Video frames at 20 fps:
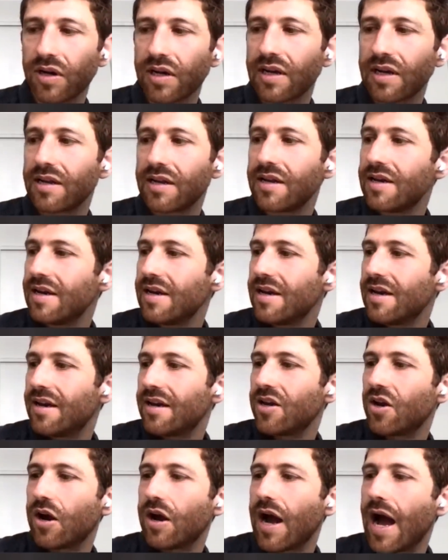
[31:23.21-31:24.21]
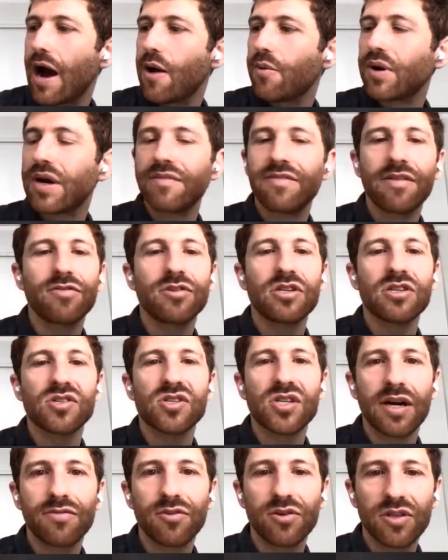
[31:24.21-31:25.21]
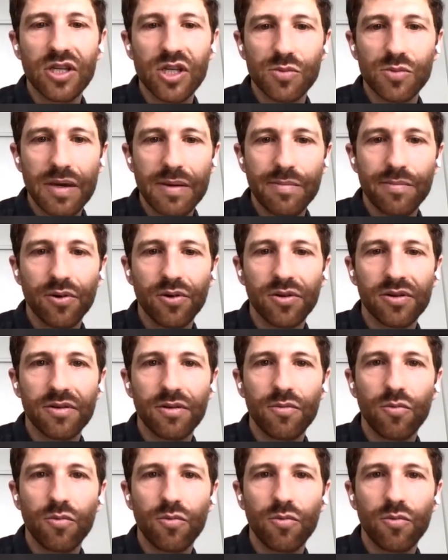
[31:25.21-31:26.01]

And, you know, how would I've ever discovered these people